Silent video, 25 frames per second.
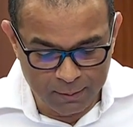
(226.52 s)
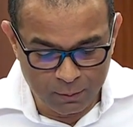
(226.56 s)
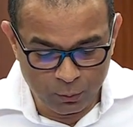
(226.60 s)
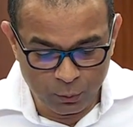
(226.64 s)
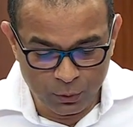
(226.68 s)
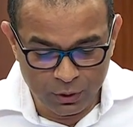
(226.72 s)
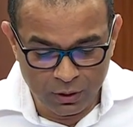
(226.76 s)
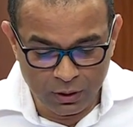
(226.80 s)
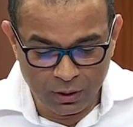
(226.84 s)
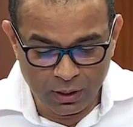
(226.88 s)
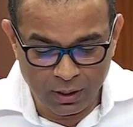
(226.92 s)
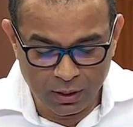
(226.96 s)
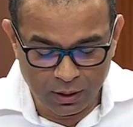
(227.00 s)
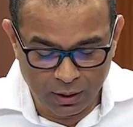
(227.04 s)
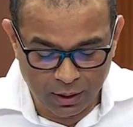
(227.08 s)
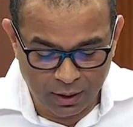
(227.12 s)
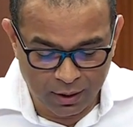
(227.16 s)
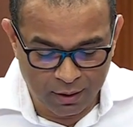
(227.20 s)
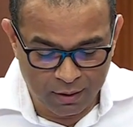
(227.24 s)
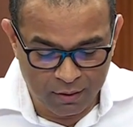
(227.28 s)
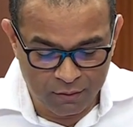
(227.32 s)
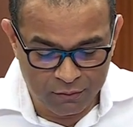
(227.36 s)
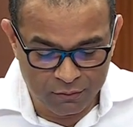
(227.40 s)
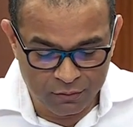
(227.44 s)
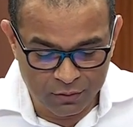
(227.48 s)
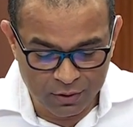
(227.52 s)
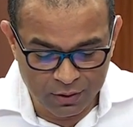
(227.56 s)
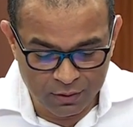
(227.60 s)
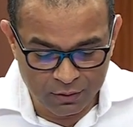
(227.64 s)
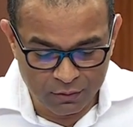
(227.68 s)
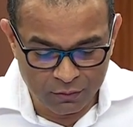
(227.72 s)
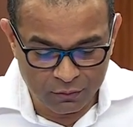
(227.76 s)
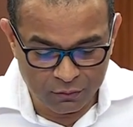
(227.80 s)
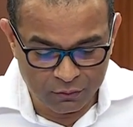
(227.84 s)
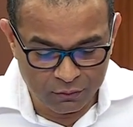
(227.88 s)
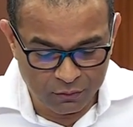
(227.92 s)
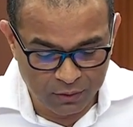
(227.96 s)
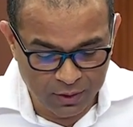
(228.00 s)
We have a
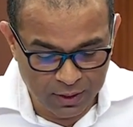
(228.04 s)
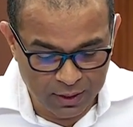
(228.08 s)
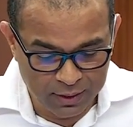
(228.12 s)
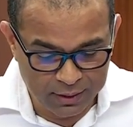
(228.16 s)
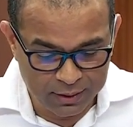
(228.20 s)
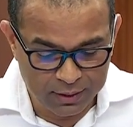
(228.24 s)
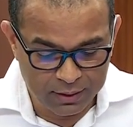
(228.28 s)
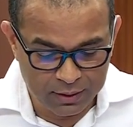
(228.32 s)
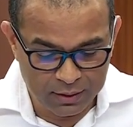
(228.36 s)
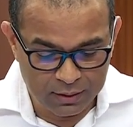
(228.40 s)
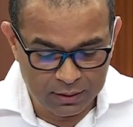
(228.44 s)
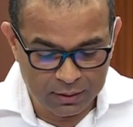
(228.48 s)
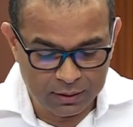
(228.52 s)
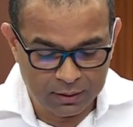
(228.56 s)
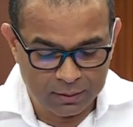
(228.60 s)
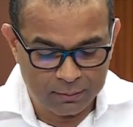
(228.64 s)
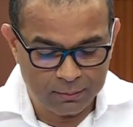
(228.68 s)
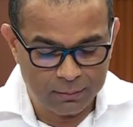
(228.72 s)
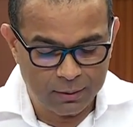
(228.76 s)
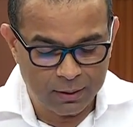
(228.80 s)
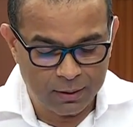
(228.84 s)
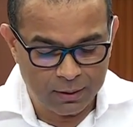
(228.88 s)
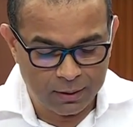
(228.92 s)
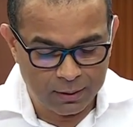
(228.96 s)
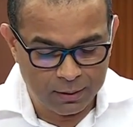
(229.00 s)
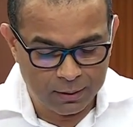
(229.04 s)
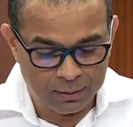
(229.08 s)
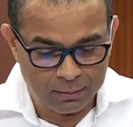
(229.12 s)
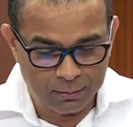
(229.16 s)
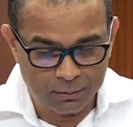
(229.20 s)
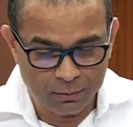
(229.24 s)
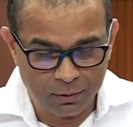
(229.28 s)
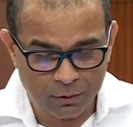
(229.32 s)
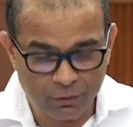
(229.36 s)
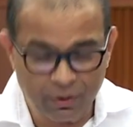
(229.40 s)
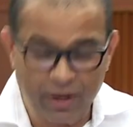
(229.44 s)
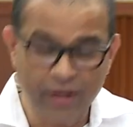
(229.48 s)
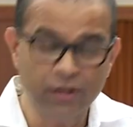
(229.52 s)
fairly
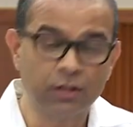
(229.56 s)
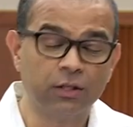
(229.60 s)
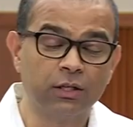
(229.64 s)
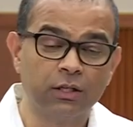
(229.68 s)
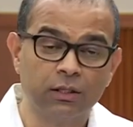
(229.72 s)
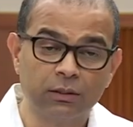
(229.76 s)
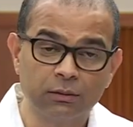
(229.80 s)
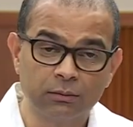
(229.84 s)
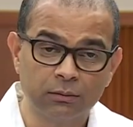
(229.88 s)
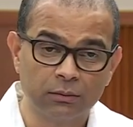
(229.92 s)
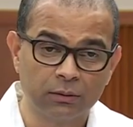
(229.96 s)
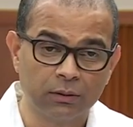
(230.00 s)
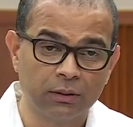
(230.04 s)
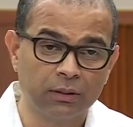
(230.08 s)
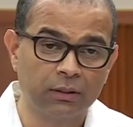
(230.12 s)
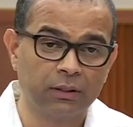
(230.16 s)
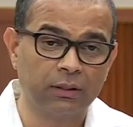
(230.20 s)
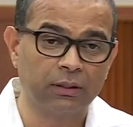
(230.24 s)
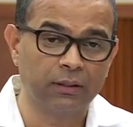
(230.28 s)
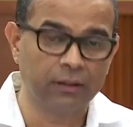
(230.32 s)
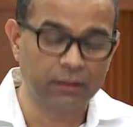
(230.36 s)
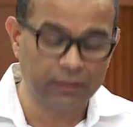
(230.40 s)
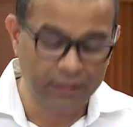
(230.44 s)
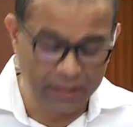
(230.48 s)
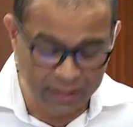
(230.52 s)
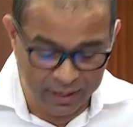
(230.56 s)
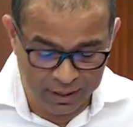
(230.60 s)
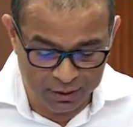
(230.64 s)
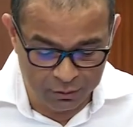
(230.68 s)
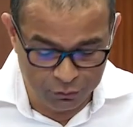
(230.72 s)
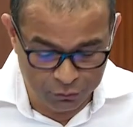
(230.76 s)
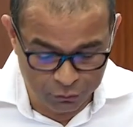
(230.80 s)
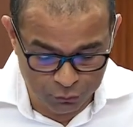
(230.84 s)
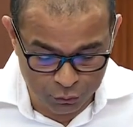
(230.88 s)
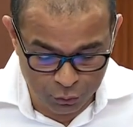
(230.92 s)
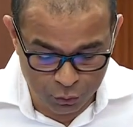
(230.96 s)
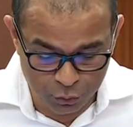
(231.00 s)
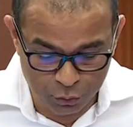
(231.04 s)
granular live
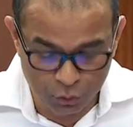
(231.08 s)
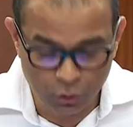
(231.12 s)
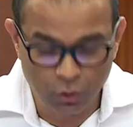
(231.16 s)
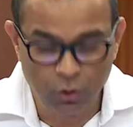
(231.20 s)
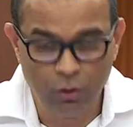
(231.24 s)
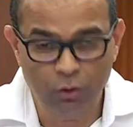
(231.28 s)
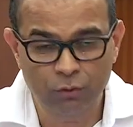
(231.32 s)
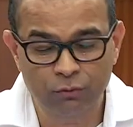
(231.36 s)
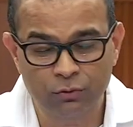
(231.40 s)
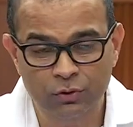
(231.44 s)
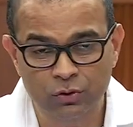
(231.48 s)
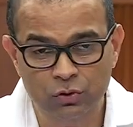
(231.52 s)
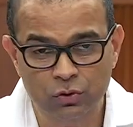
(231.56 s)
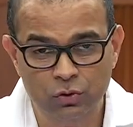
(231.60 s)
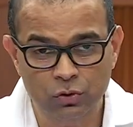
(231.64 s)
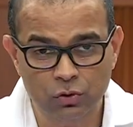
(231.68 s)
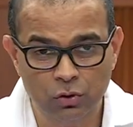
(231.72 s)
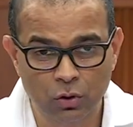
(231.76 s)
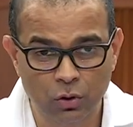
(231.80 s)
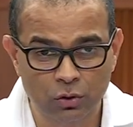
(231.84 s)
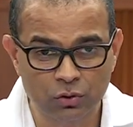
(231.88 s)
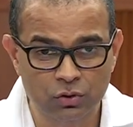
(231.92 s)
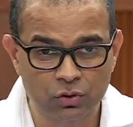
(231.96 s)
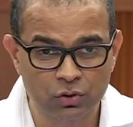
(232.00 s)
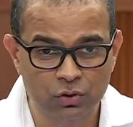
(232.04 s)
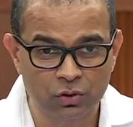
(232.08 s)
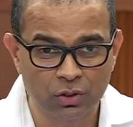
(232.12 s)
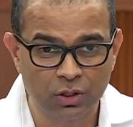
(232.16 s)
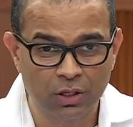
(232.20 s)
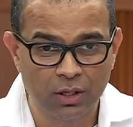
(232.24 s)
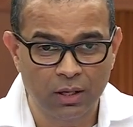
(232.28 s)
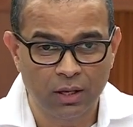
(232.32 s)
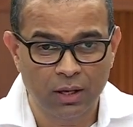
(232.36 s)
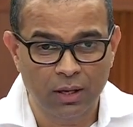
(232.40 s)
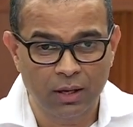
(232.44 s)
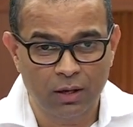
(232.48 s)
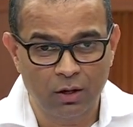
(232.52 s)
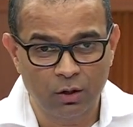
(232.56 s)
view of the stocks
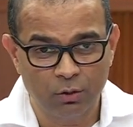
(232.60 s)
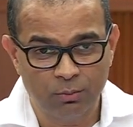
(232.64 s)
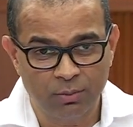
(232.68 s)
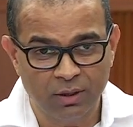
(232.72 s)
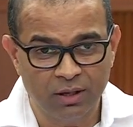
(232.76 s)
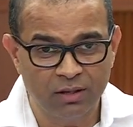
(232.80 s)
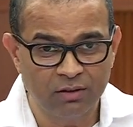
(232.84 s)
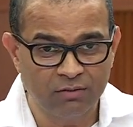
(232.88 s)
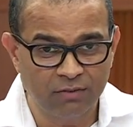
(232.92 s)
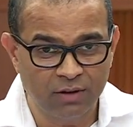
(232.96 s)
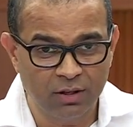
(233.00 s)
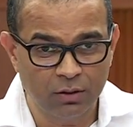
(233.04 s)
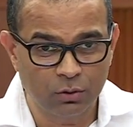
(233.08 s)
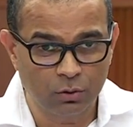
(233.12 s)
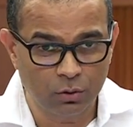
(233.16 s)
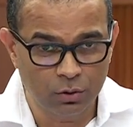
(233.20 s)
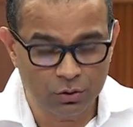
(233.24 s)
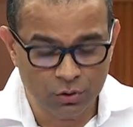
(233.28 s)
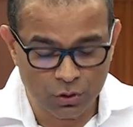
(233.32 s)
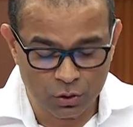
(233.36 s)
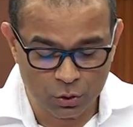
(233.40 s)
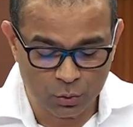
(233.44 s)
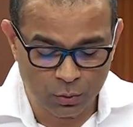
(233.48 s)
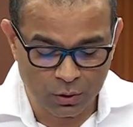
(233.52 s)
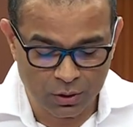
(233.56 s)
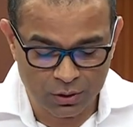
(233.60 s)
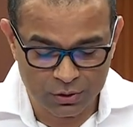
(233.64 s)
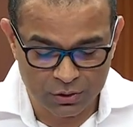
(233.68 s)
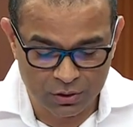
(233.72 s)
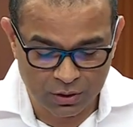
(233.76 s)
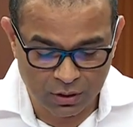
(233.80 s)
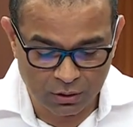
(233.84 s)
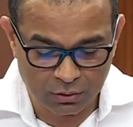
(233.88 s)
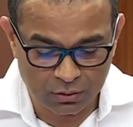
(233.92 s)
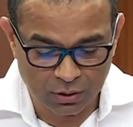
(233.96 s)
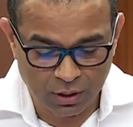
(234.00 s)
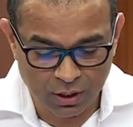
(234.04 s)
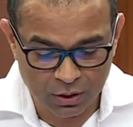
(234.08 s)
held by the vendors as well as in
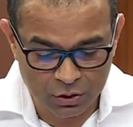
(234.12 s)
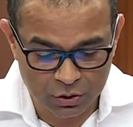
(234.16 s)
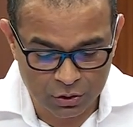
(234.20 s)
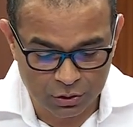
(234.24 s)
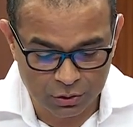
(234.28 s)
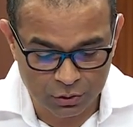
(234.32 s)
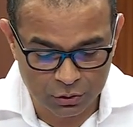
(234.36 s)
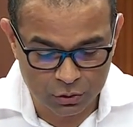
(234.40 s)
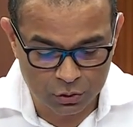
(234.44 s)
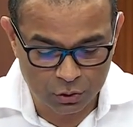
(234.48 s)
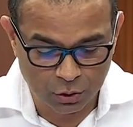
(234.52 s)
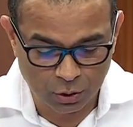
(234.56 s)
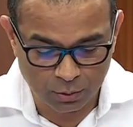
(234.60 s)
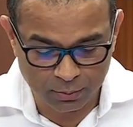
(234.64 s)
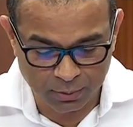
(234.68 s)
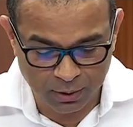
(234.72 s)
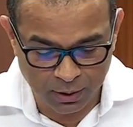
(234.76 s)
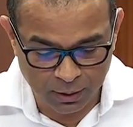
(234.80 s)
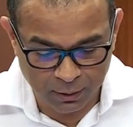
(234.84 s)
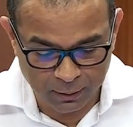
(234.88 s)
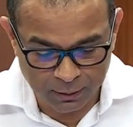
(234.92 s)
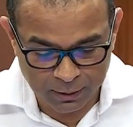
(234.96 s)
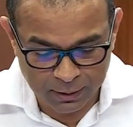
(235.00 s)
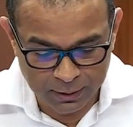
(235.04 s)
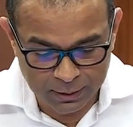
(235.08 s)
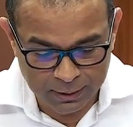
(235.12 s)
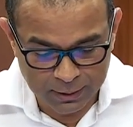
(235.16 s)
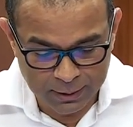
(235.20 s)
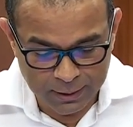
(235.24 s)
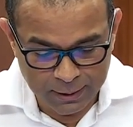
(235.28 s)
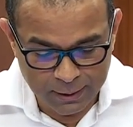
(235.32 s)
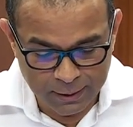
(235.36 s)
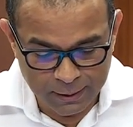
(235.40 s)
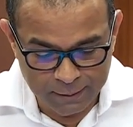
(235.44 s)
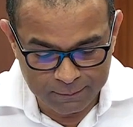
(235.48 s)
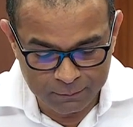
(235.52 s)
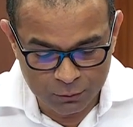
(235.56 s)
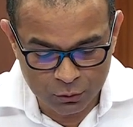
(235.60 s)
our national stockpile.
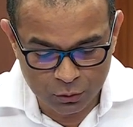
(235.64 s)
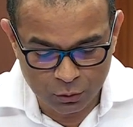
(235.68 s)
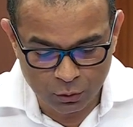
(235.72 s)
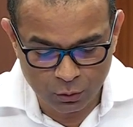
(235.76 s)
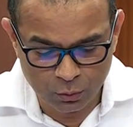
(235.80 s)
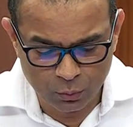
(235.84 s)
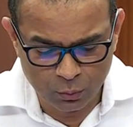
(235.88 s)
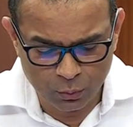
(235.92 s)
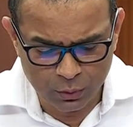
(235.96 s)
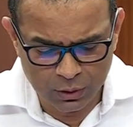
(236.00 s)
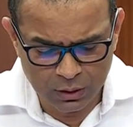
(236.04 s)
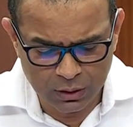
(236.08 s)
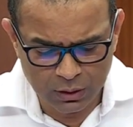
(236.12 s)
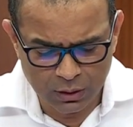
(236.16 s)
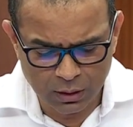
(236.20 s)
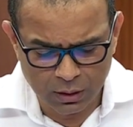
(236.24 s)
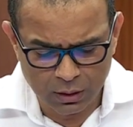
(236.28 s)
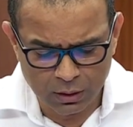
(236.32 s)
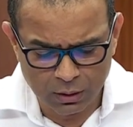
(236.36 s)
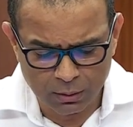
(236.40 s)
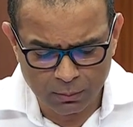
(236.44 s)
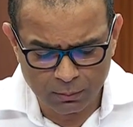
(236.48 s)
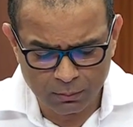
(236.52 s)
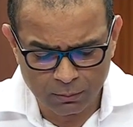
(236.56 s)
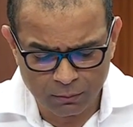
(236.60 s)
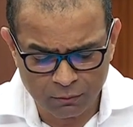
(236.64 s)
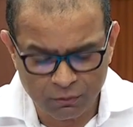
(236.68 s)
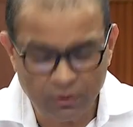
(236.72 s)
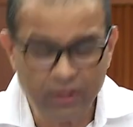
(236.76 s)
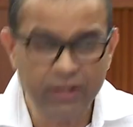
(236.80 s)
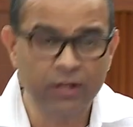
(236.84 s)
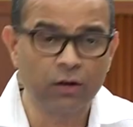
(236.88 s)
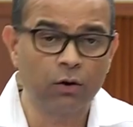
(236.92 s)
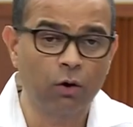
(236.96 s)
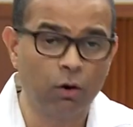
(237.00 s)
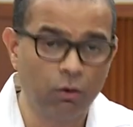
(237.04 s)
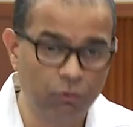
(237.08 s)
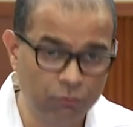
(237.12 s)
So we are
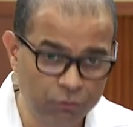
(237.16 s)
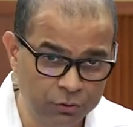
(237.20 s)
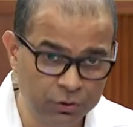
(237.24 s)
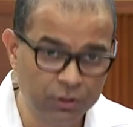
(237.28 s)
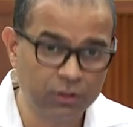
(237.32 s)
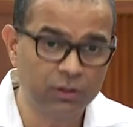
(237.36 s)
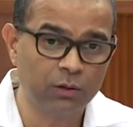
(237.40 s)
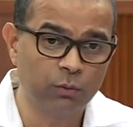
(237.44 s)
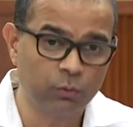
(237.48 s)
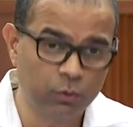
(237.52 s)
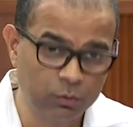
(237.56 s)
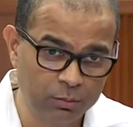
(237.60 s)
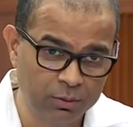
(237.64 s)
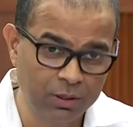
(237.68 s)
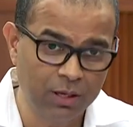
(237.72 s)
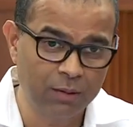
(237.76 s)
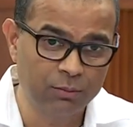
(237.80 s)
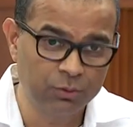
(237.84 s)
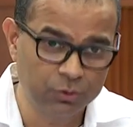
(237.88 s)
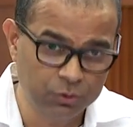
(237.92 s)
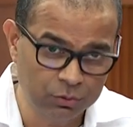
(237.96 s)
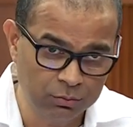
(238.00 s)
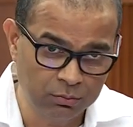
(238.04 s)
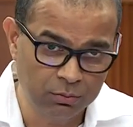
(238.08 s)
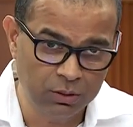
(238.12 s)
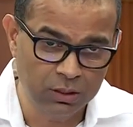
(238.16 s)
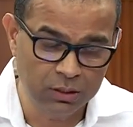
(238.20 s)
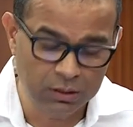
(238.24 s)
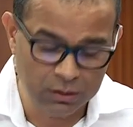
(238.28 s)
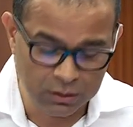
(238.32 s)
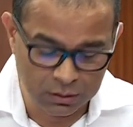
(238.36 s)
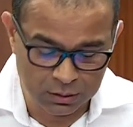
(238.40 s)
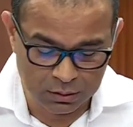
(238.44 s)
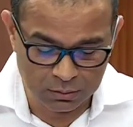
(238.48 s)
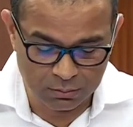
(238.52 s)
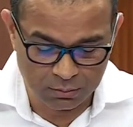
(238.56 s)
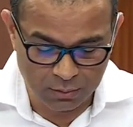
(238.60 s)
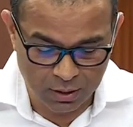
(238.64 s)
fairly confident that we'll be able to meet
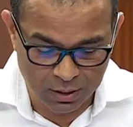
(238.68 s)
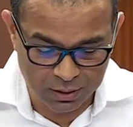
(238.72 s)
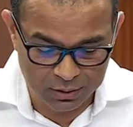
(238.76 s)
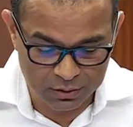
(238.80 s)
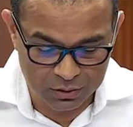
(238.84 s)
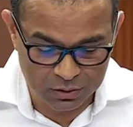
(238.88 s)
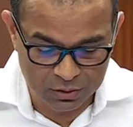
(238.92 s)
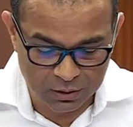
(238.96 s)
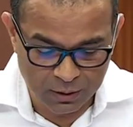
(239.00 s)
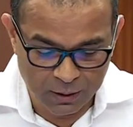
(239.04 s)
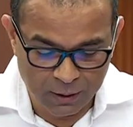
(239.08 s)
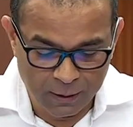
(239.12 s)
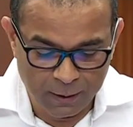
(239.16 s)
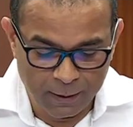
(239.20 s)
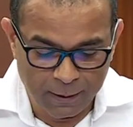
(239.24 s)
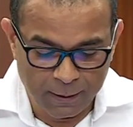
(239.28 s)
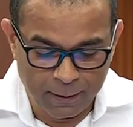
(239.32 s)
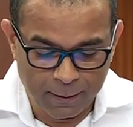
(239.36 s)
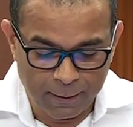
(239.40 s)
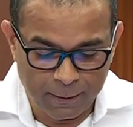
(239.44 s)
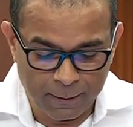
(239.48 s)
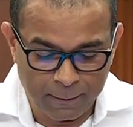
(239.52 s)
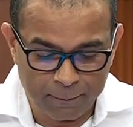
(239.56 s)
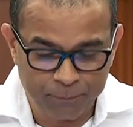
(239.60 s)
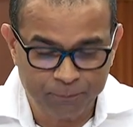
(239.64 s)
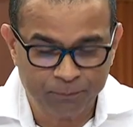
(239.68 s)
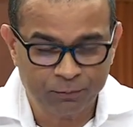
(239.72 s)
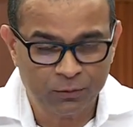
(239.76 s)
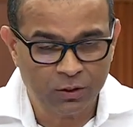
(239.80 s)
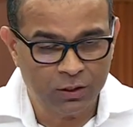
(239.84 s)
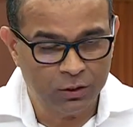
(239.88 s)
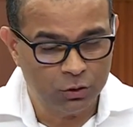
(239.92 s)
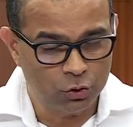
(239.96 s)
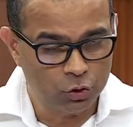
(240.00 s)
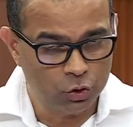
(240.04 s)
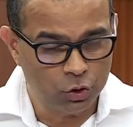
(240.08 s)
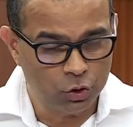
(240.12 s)
the demands in